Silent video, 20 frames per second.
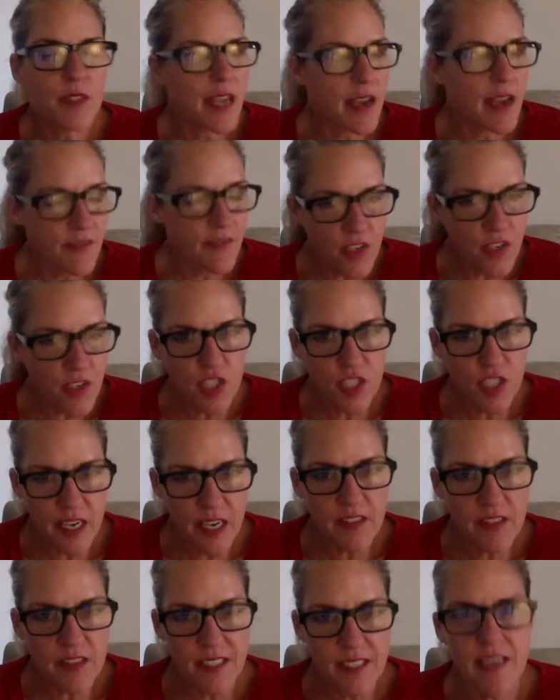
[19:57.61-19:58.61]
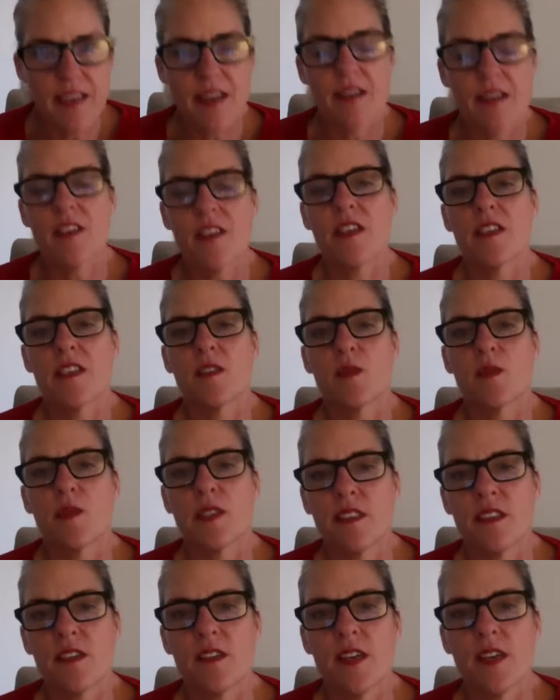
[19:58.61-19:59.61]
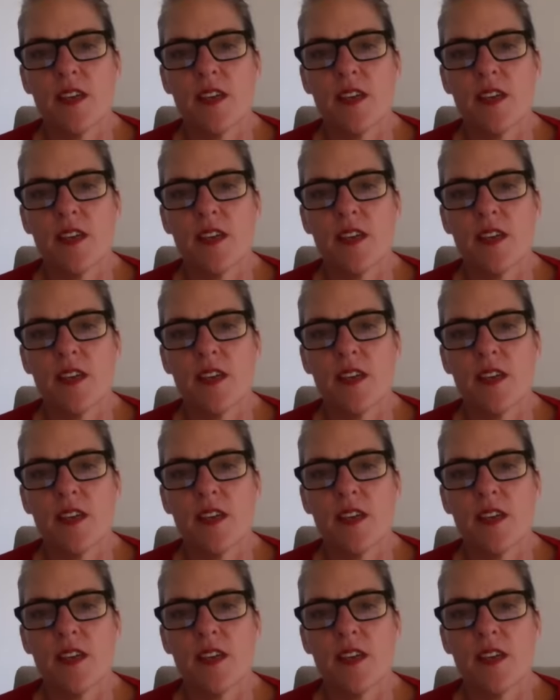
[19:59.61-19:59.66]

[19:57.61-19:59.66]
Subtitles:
ever shared Send Out Cards with you,